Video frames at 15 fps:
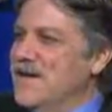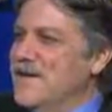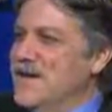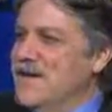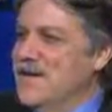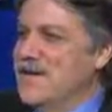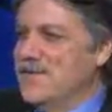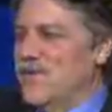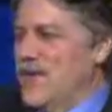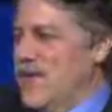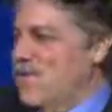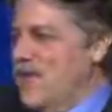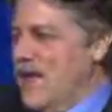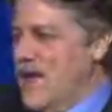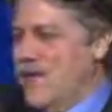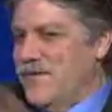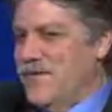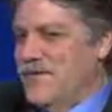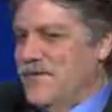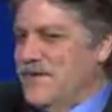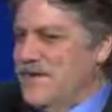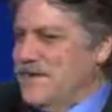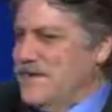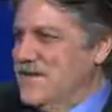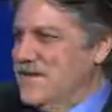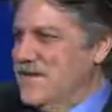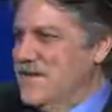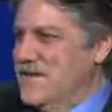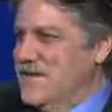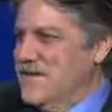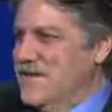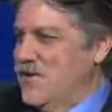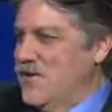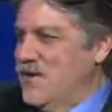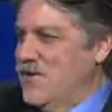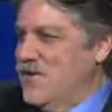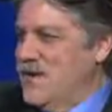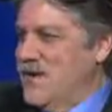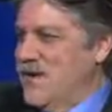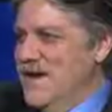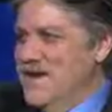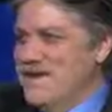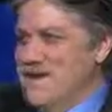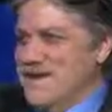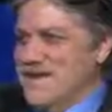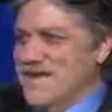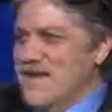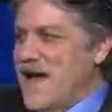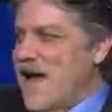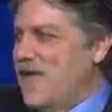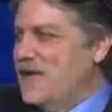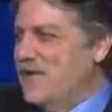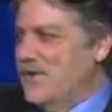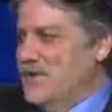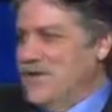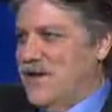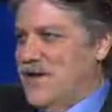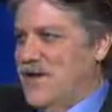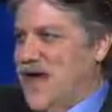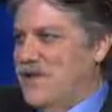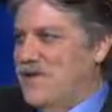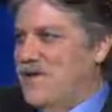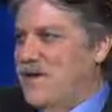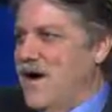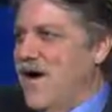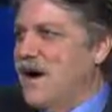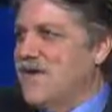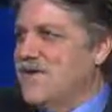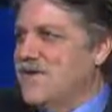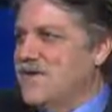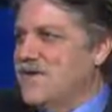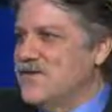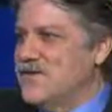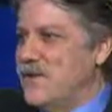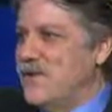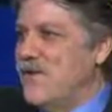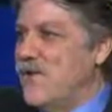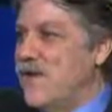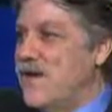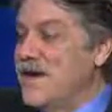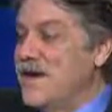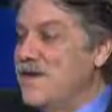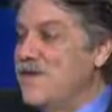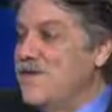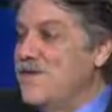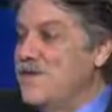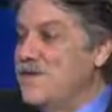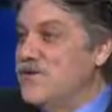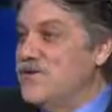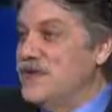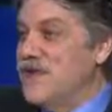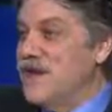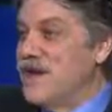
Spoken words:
Because whatever happened to Jesus in the tomb is exactly what's going to happen to us at some point in the future.